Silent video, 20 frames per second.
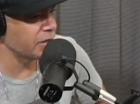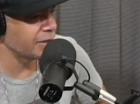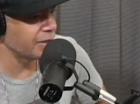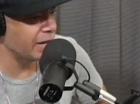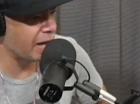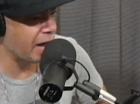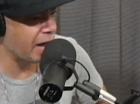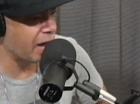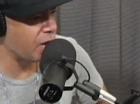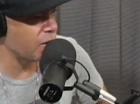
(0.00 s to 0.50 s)

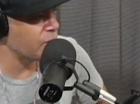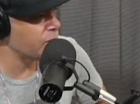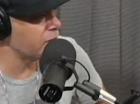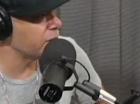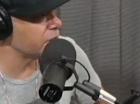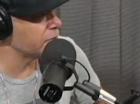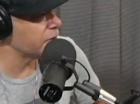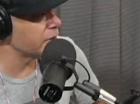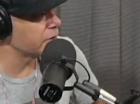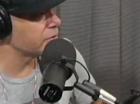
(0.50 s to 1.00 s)
now? I'm
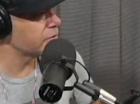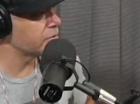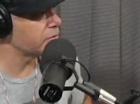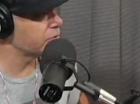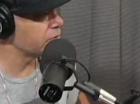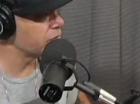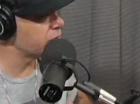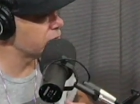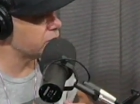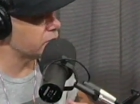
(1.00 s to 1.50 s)
like,
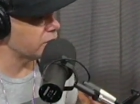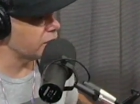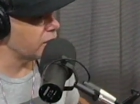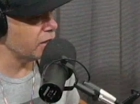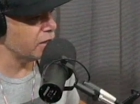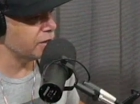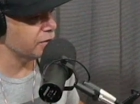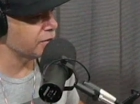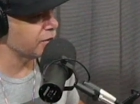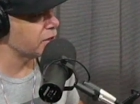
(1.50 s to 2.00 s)
today?
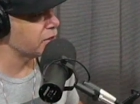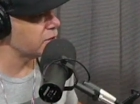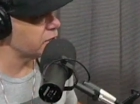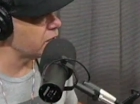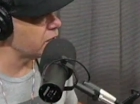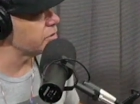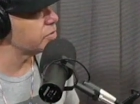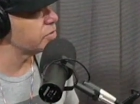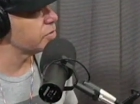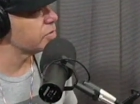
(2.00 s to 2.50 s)
You're like,
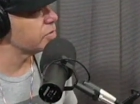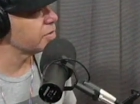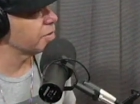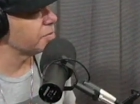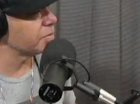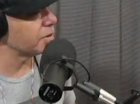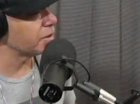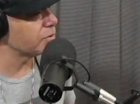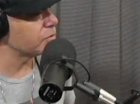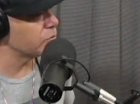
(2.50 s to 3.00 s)
yes. I'm
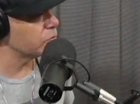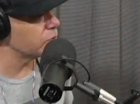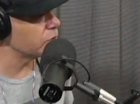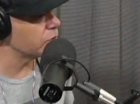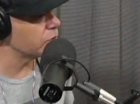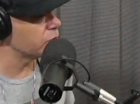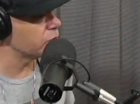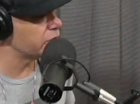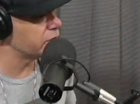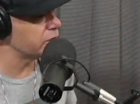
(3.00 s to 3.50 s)
like, well,
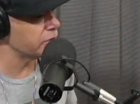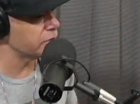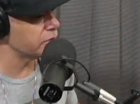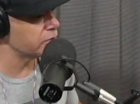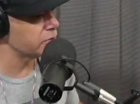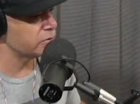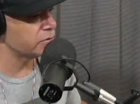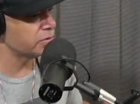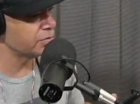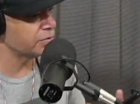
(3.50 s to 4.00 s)
when? He goes,
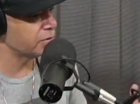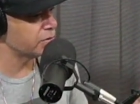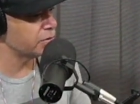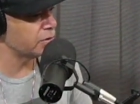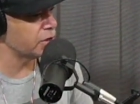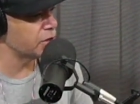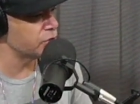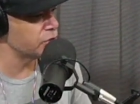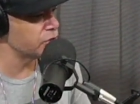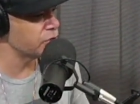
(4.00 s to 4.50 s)

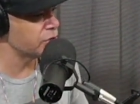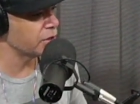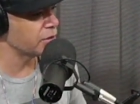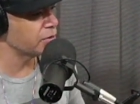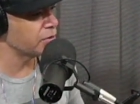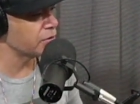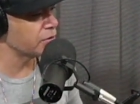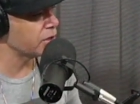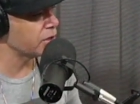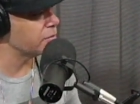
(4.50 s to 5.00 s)
lunch. I go,
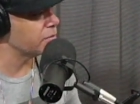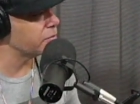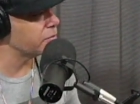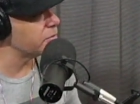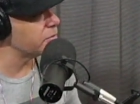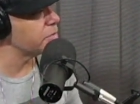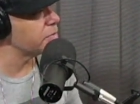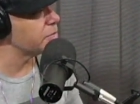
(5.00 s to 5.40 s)
okay, well, meet me